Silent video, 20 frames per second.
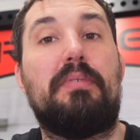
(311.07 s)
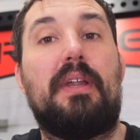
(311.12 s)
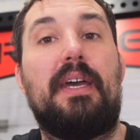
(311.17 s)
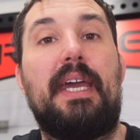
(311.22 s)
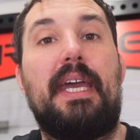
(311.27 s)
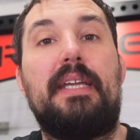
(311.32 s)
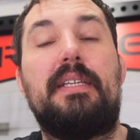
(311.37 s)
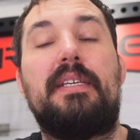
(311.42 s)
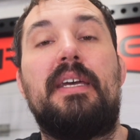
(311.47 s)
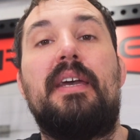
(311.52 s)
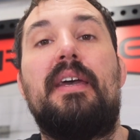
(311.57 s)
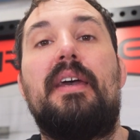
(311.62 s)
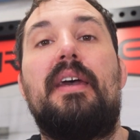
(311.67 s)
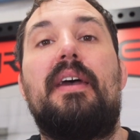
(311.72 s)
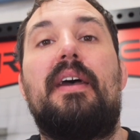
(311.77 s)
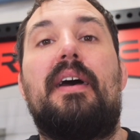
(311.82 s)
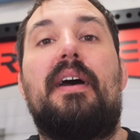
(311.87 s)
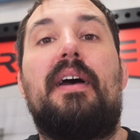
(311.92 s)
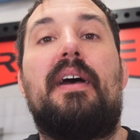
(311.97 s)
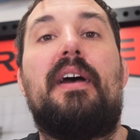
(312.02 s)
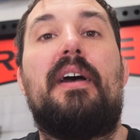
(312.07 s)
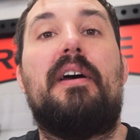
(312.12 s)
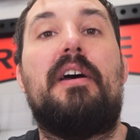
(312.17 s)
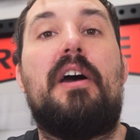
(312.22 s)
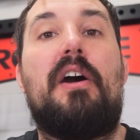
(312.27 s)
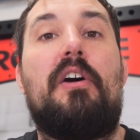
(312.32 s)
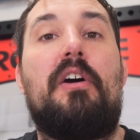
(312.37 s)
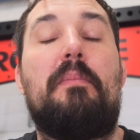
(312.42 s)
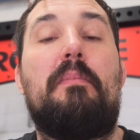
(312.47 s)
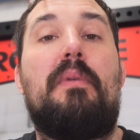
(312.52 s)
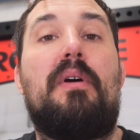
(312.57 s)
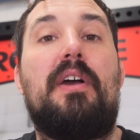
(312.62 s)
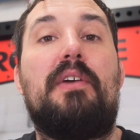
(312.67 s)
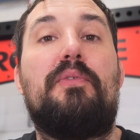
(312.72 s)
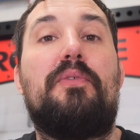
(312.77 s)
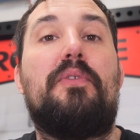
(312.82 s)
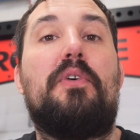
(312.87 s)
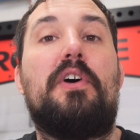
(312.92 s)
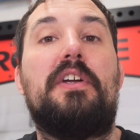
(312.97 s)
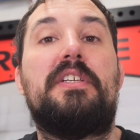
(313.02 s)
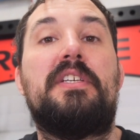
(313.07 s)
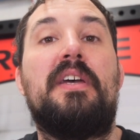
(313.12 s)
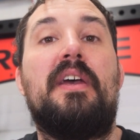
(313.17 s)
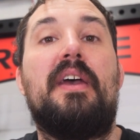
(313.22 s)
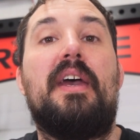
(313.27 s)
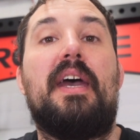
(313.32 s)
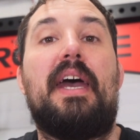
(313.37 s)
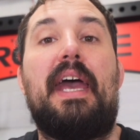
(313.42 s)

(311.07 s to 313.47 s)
plate on my foot,